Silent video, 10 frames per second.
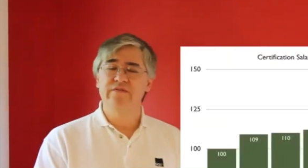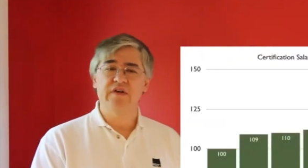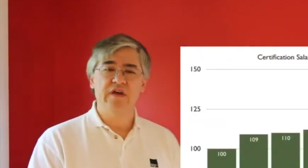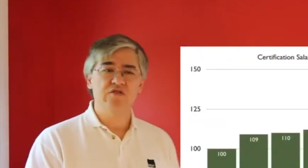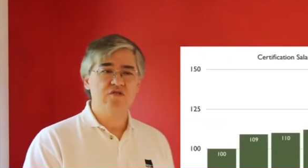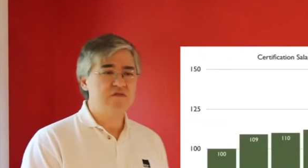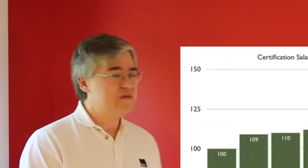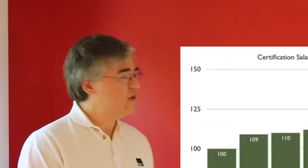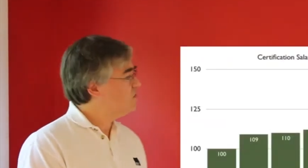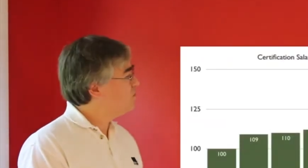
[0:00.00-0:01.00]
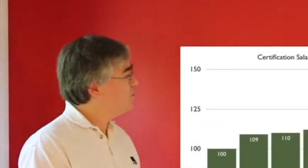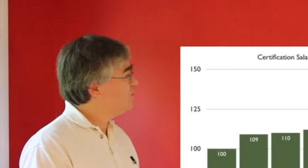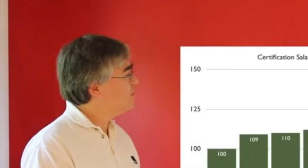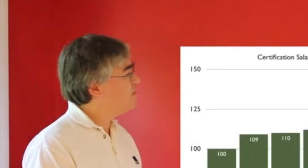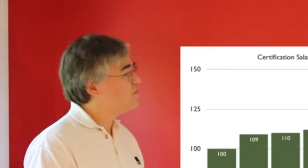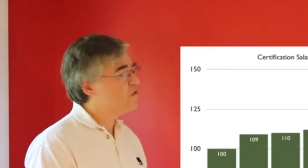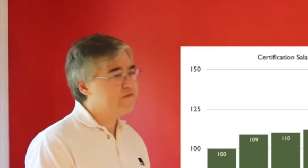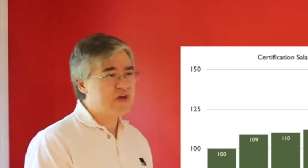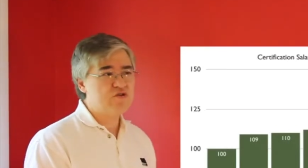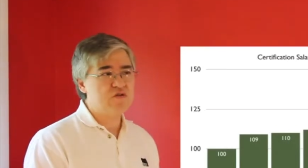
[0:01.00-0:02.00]
certifications in
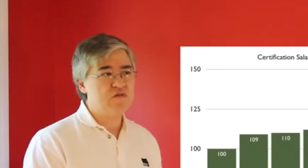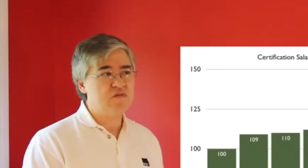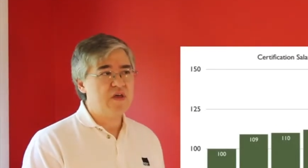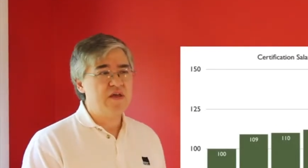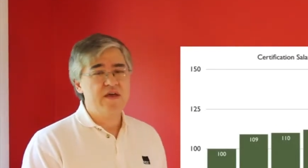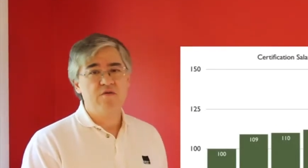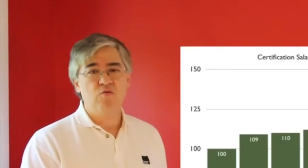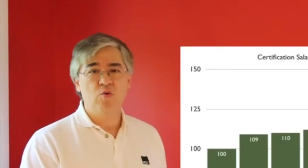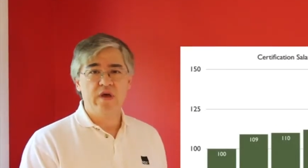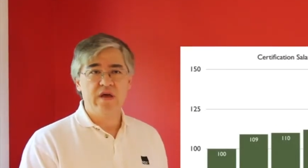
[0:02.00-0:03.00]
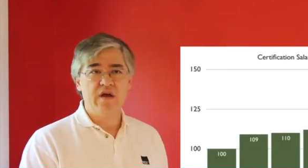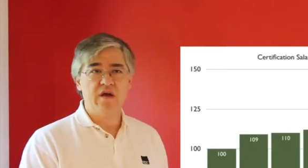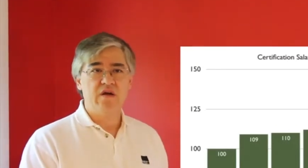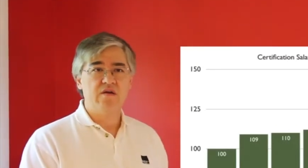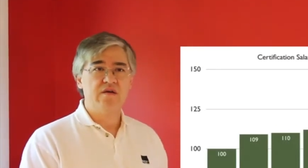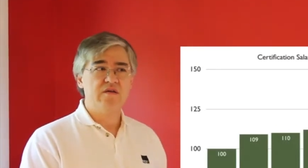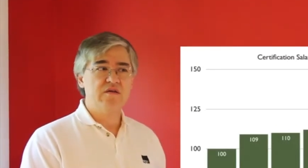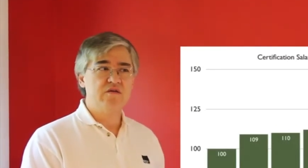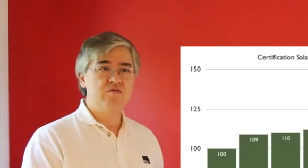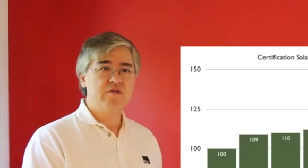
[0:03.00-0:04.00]
specific professions
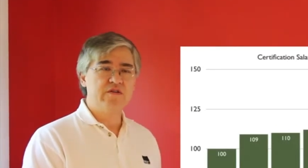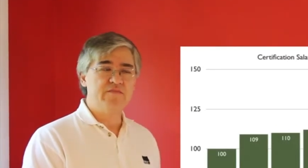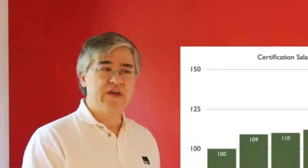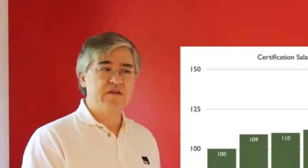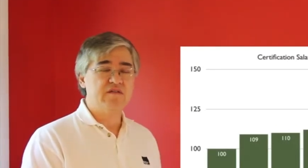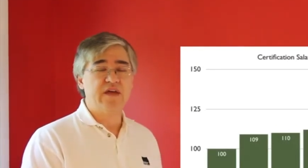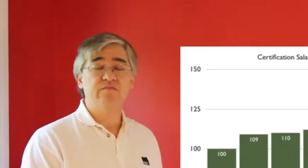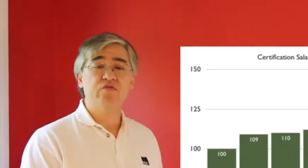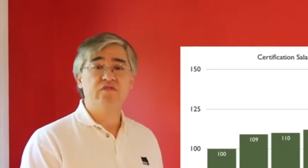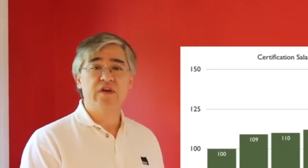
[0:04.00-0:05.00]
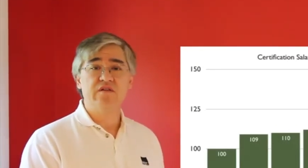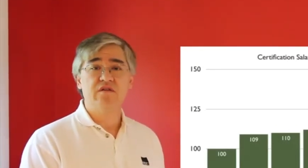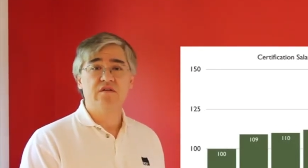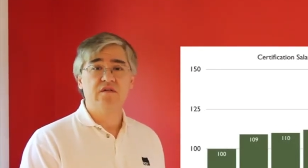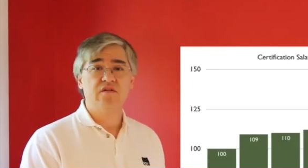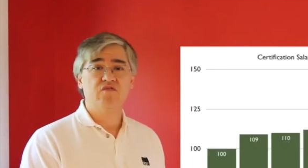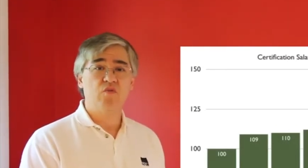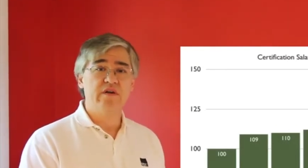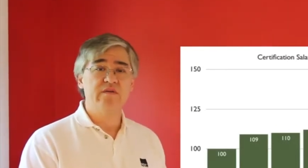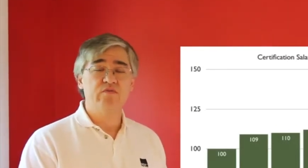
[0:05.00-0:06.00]
where you can make 10%,
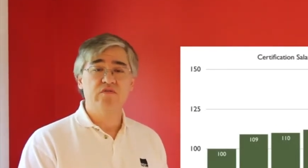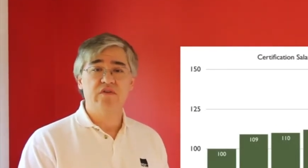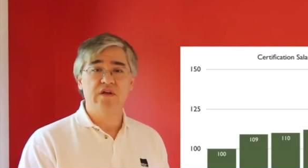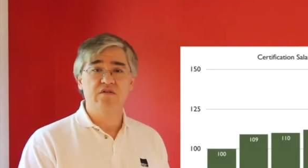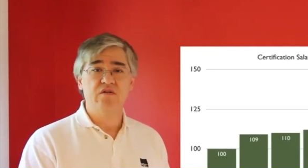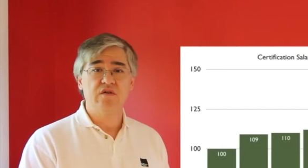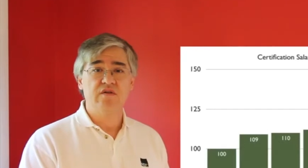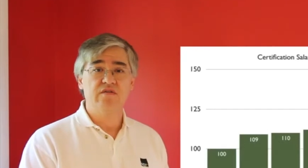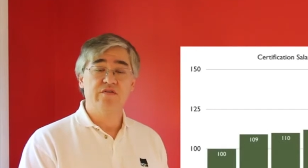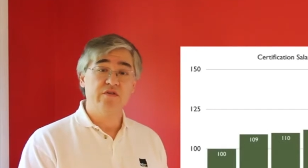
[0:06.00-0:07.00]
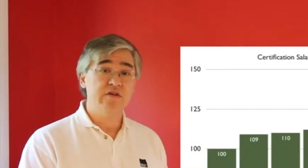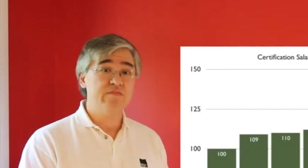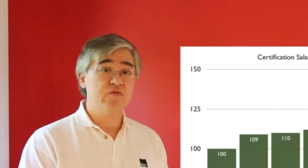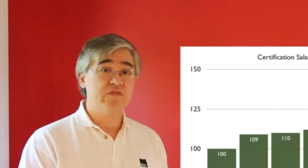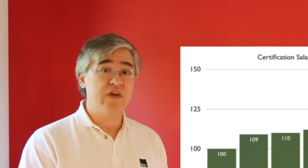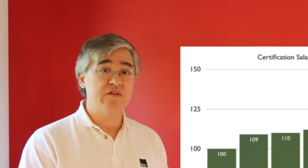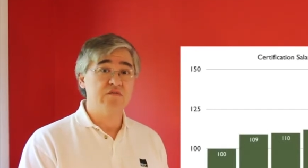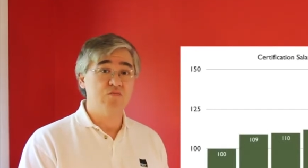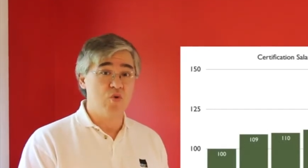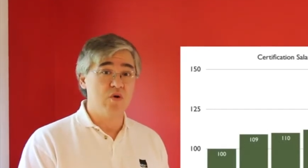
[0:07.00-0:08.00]
20%,
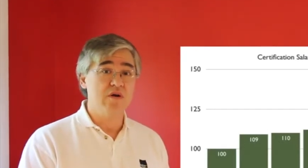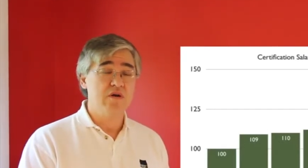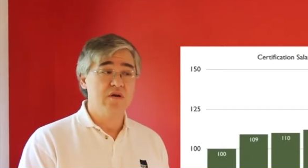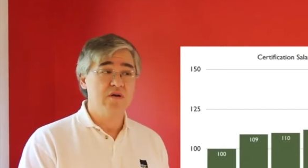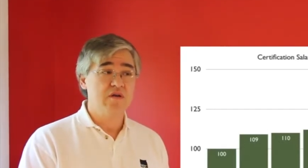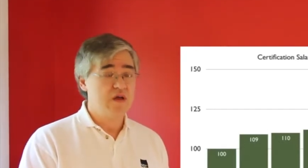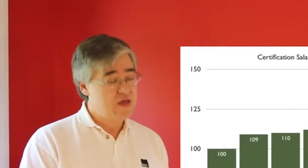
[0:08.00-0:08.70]
30% more,